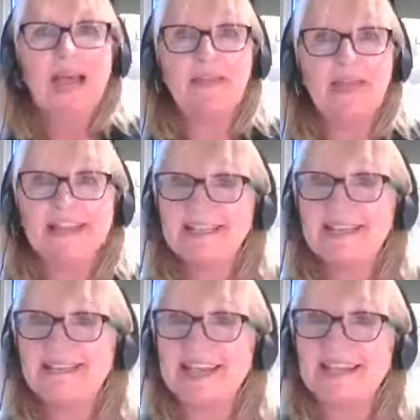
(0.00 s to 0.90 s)
And that's
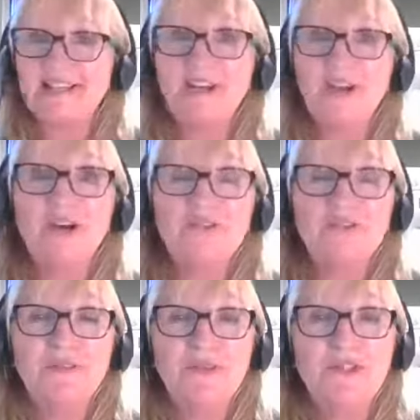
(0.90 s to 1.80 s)
it. That's your lot
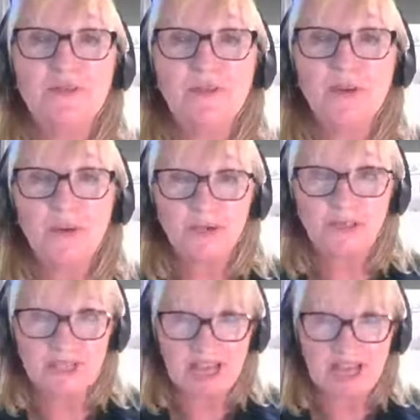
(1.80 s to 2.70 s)
for
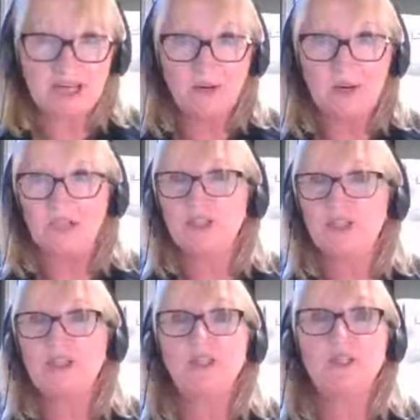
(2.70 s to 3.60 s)
sport. Eight
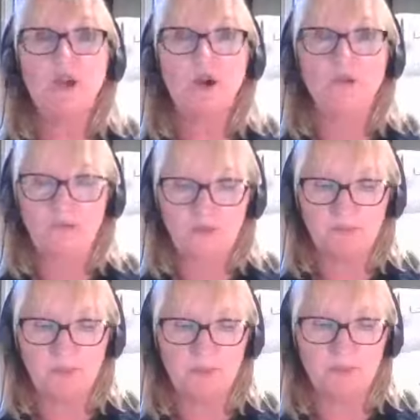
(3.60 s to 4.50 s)
questions of
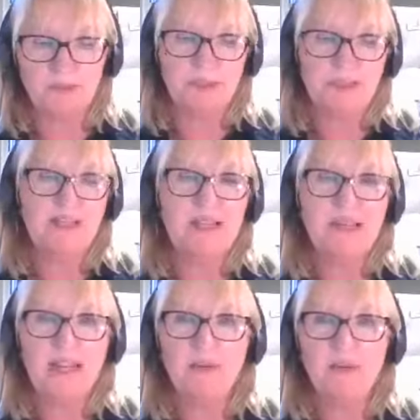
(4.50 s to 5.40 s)
sport.
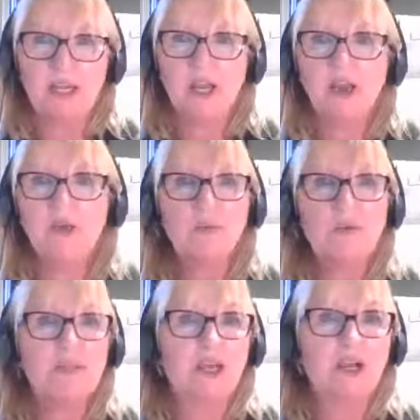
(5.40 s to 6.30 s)
Here we go
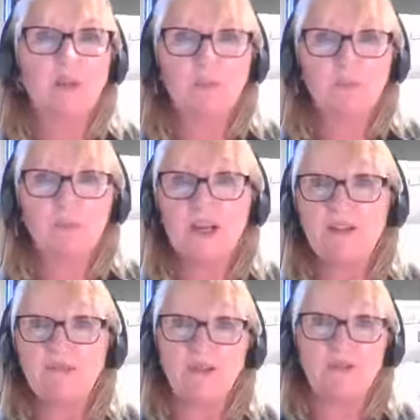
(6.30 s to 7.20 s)
with the
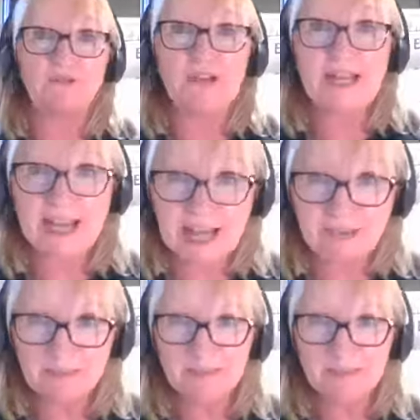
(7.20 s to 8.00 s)
brief recap.